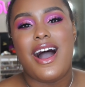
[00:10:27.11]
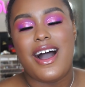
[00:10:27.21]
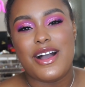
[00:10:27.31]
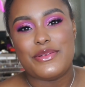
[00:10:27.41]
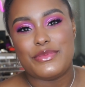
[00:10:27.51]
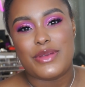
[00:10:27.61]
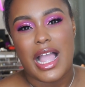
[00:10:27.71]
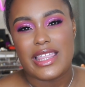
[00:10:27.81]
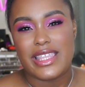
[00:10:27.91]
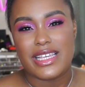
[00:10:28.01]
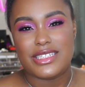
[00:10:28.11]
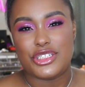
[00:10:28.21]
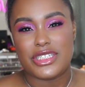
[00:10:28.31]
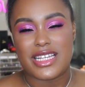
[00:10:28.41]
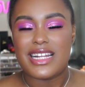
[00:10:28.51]
I think
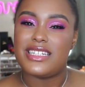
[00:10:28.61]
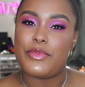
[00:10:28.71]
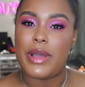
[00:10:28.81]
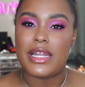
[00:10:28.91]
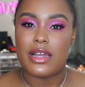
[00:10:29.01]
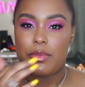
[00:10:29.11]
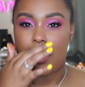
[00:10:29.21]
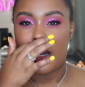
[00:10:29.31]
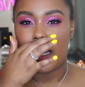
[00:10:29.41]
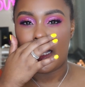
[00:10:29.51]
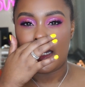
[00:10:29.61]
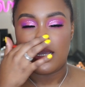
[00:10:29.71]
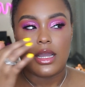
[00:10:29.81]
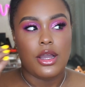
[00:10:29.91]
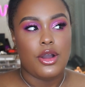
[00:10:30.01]
it's just kind of dependent upon